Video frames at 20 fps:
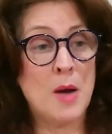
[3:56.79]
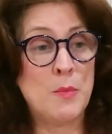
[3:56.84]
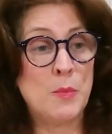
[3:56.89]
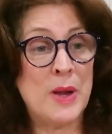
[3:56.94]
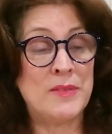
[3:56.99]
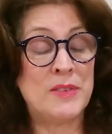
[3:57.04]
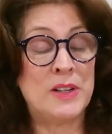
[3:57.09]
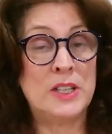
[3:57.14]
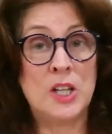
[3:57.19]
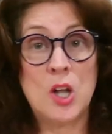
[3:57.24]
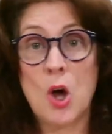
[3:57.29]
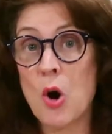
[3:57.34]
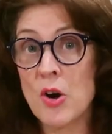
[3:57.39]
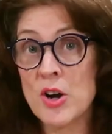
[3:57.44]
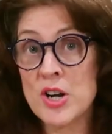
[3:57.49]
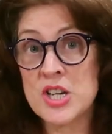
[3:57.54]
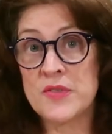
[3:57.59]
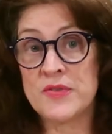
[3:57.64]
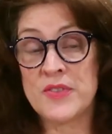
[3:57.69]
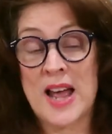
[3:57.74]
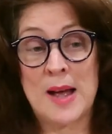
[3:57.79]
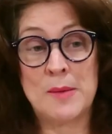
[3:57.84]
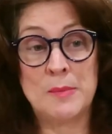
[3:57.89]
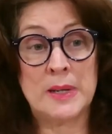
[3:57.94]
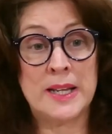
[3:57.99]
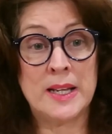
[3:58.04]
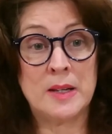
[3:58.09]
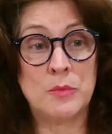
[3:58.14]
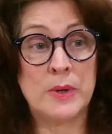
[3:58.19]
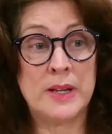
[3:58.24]
We have a large
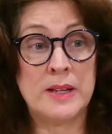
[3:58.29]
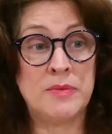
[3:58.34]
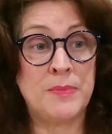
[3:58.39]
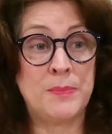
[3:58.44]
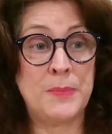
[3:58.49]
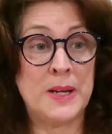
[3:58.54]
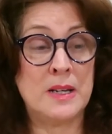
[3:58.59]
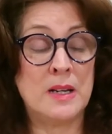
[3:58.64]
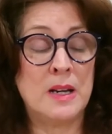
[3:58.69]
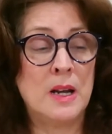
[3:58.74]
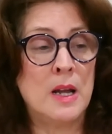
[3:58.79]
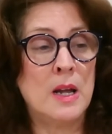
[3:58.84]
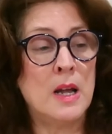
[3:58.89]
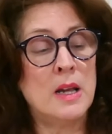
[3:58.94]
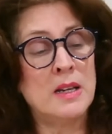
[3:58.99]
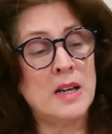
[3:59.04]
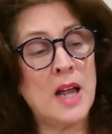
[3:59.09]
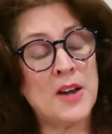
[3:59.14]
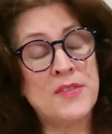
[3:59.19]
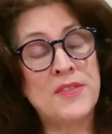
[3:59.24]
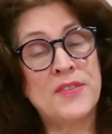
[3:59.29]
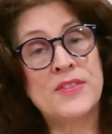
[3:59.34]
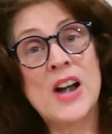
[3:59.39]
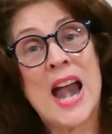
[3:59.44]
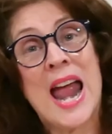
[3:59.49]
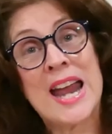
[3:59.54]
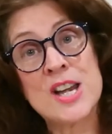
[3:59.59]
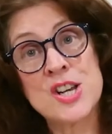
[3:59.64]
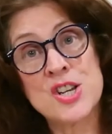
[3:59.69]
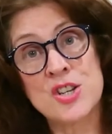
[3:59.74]
family, and we've been not
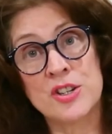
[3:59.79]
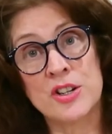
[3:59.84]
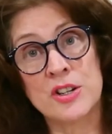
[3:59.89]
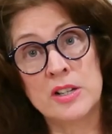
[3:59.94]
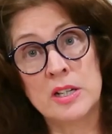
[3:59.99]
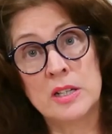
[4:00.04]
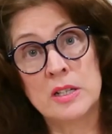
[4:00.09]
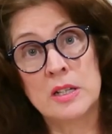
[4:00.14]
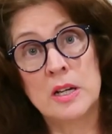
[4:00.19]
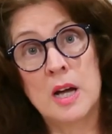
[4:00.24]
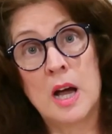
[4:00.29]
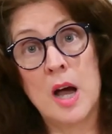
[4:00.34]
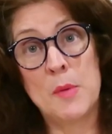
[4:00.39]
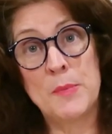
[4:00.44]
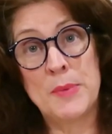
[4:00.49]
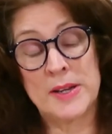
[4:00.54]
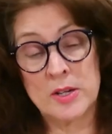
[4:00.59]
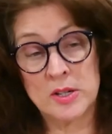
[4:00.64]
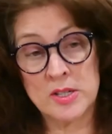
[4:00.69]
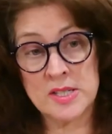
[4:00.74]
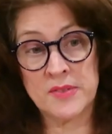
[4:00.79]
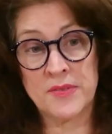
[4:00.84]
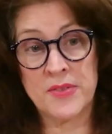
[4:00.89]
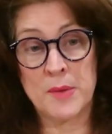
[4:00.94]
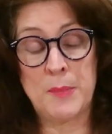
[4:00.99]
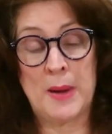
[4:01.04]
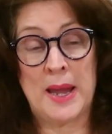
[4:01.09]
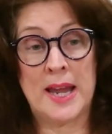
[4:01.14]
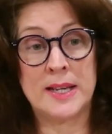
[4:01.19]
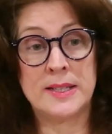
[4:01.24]
fractured because
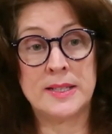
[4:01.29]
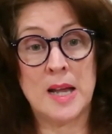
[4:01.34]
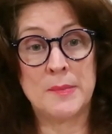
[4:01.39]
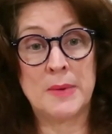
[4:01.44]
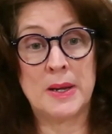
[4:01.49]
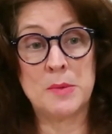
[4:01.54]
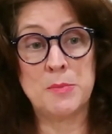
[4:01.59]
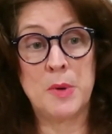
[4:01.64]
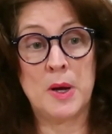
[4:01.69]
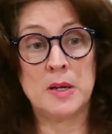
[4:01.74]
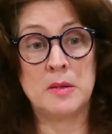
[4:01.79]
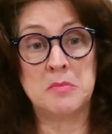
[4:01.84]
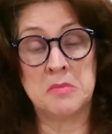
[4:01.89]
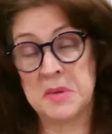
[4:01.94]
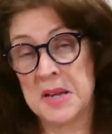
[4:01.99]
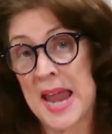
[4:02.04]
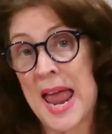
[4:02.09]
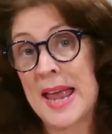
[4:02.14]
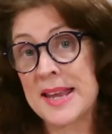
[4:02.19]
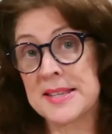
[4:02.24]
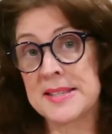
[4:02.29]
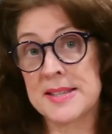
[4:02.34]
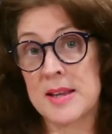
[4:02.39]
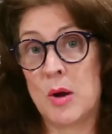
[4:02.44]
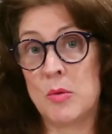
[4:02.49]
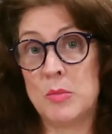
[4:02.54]
of the pandemic, but yes,